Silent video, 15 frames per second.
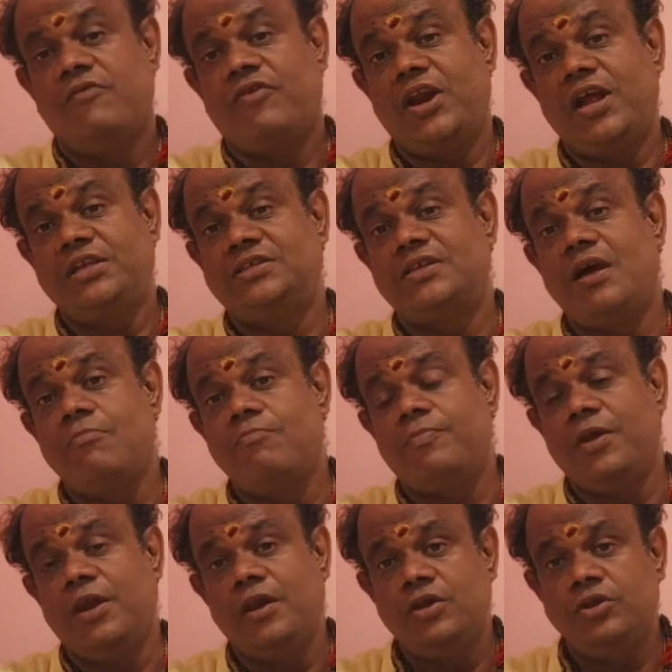For
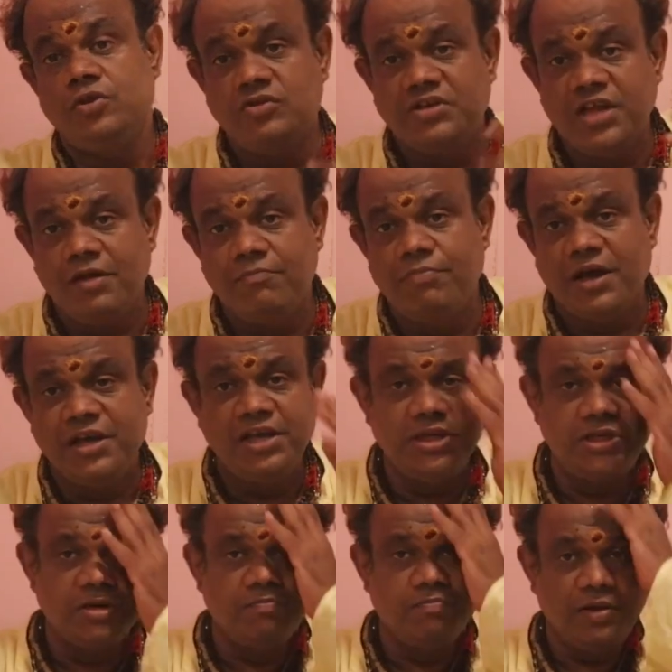example, you take
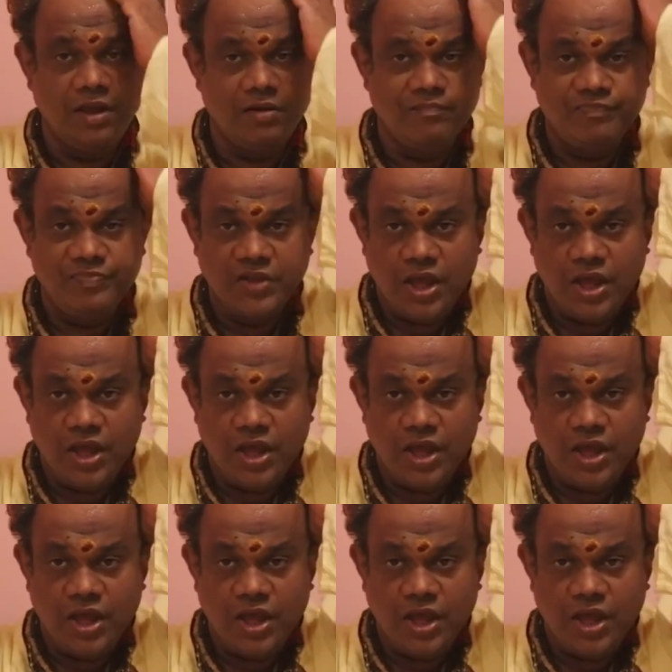bungee jumping.